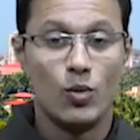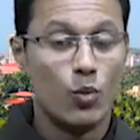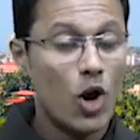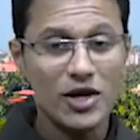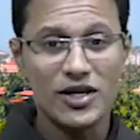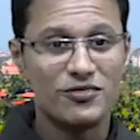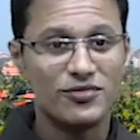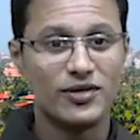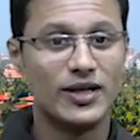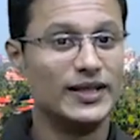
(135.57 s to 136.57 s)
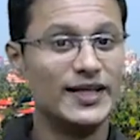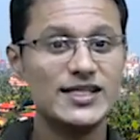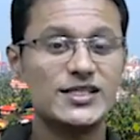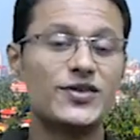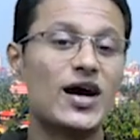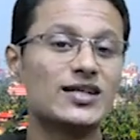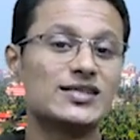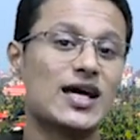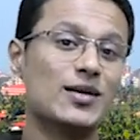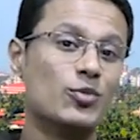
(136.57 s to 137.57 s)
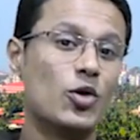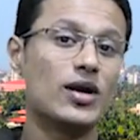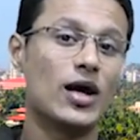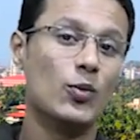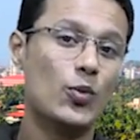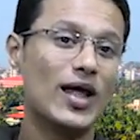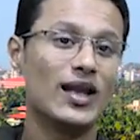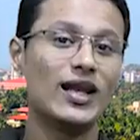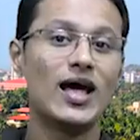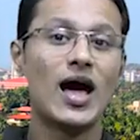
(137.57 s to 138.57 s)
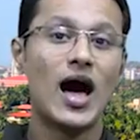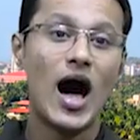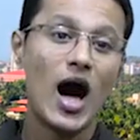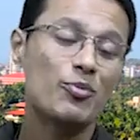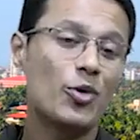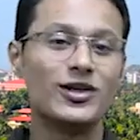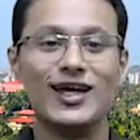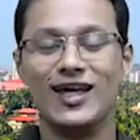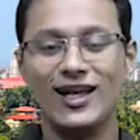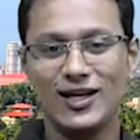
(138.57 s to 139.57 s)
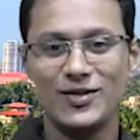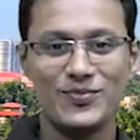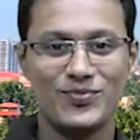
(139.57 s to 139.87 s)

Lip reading: what if these fathers had bored a well up on the hill?